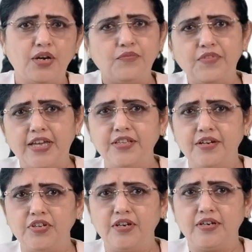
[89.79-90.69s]
whether
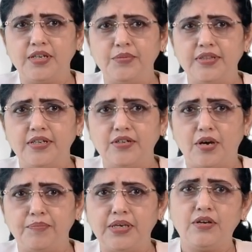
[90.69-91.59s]
we agree with the
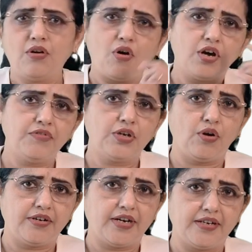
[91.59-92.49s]
topic or we
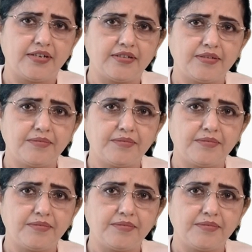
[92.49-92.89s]
contradict.